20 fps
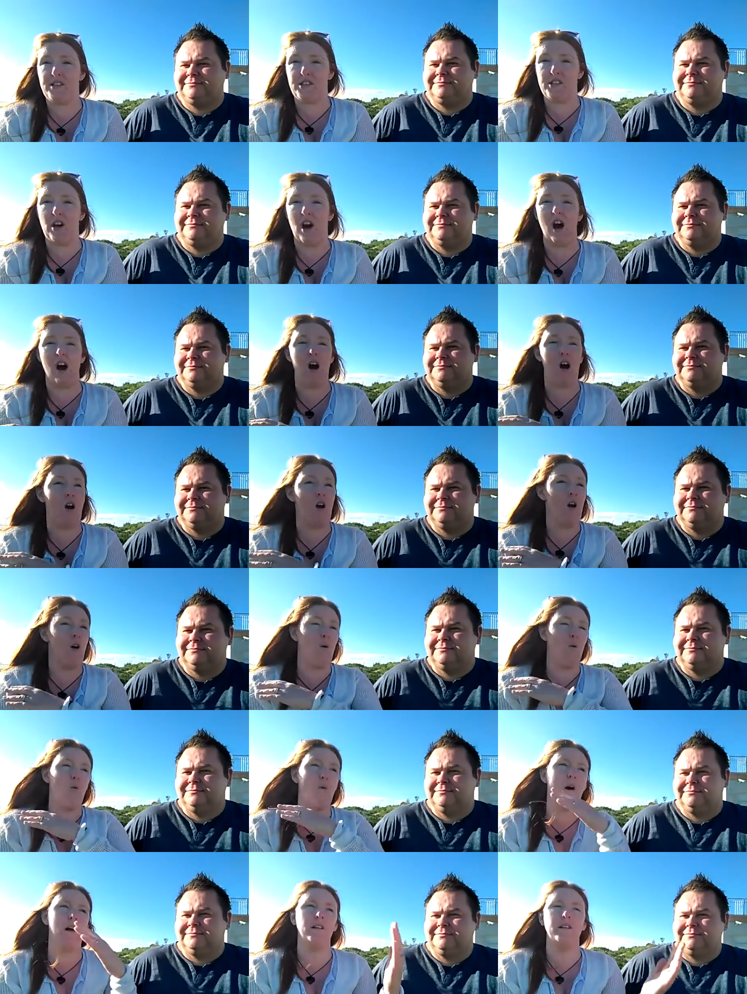Speaker 1: Star
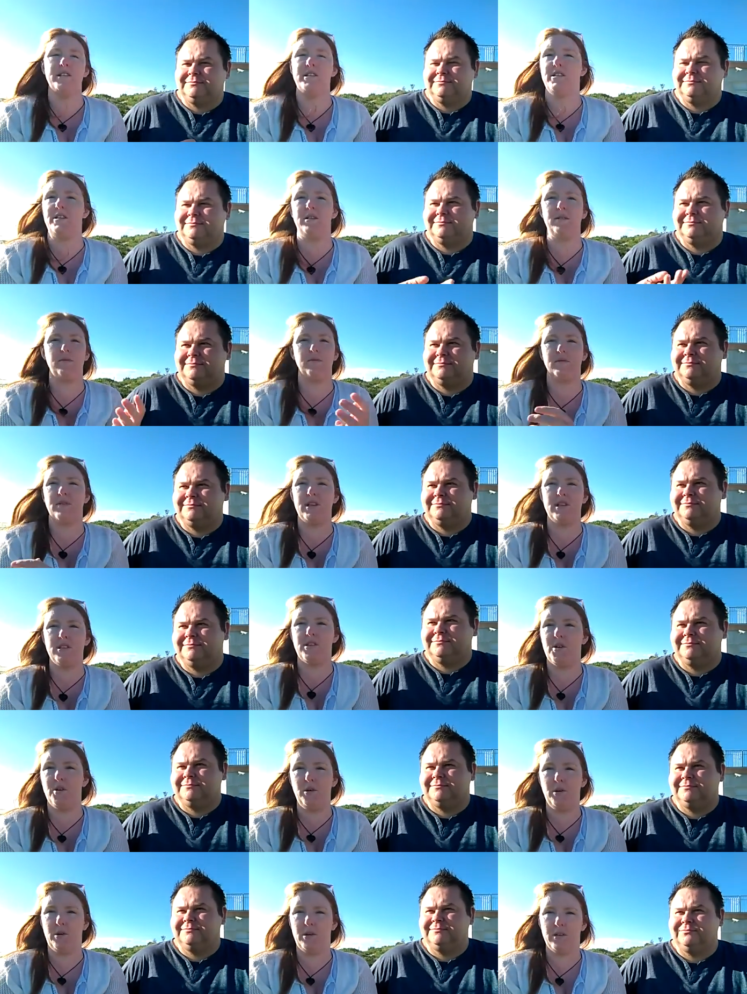well into this
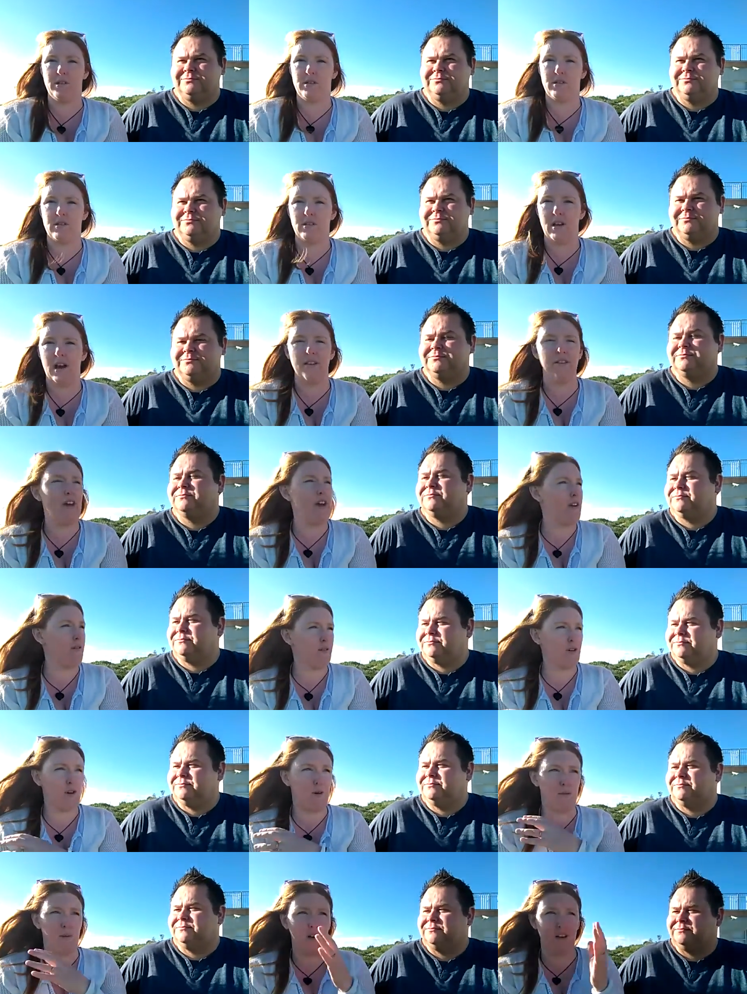course. And they have
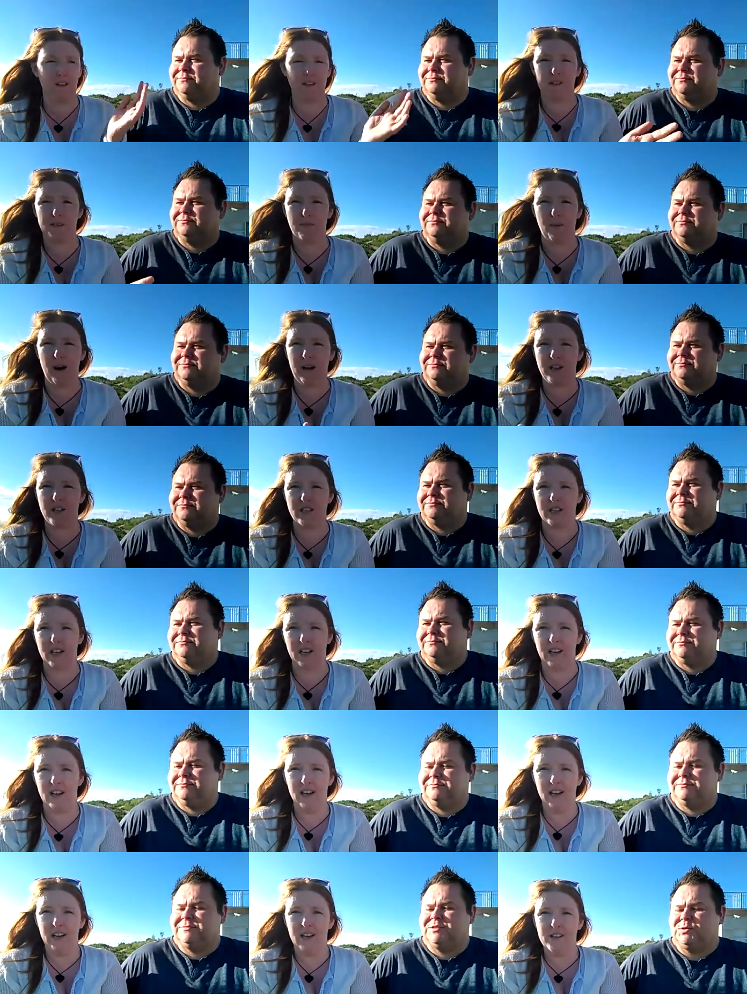come on and smashed it.
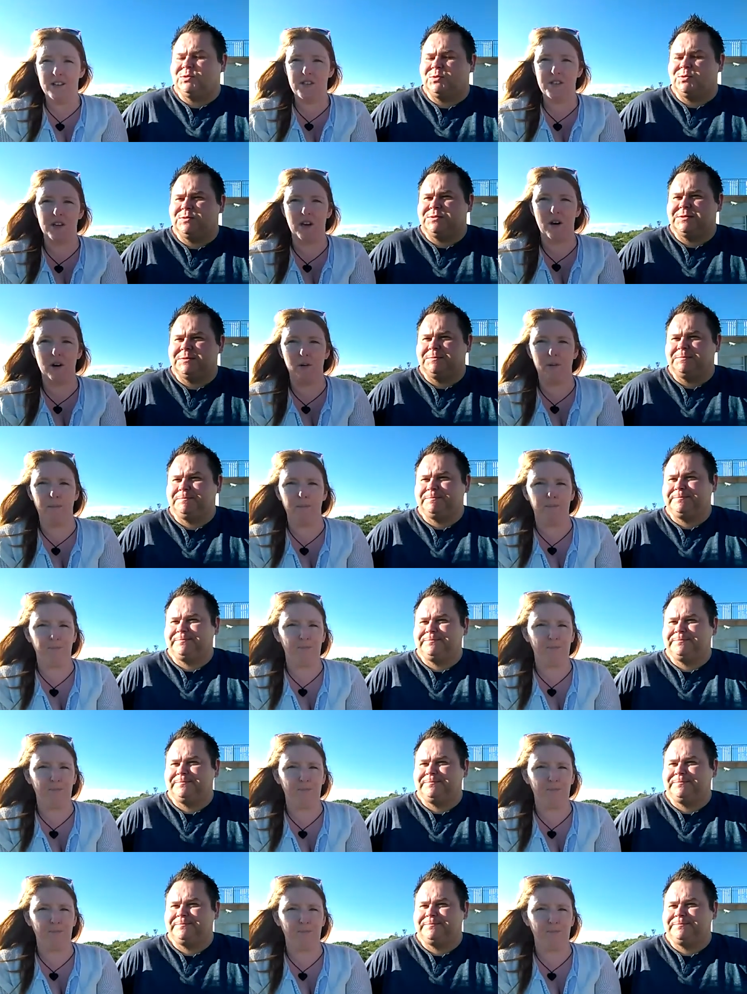So